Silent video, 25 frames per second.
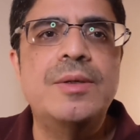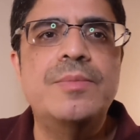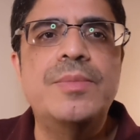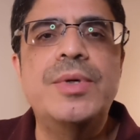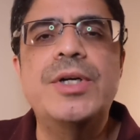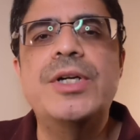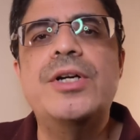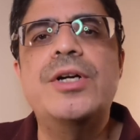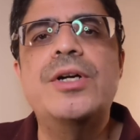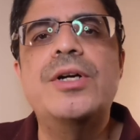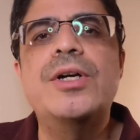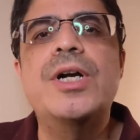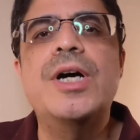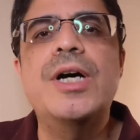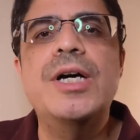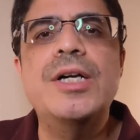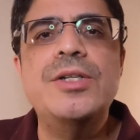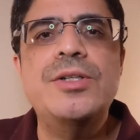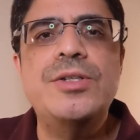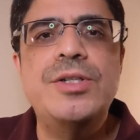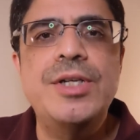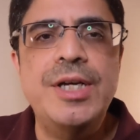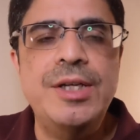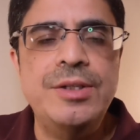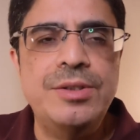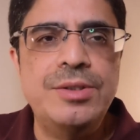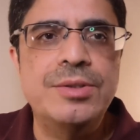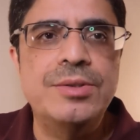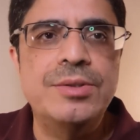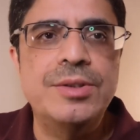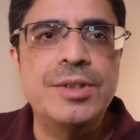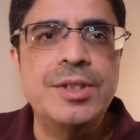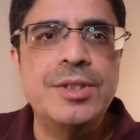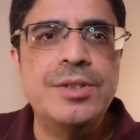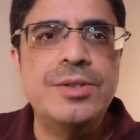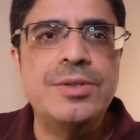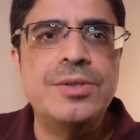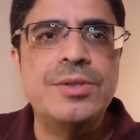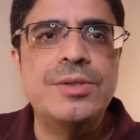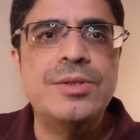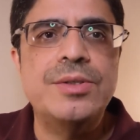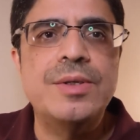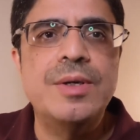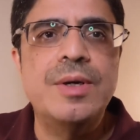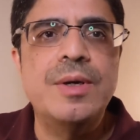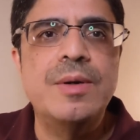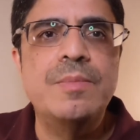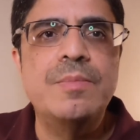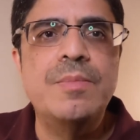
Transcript: but her ungentleness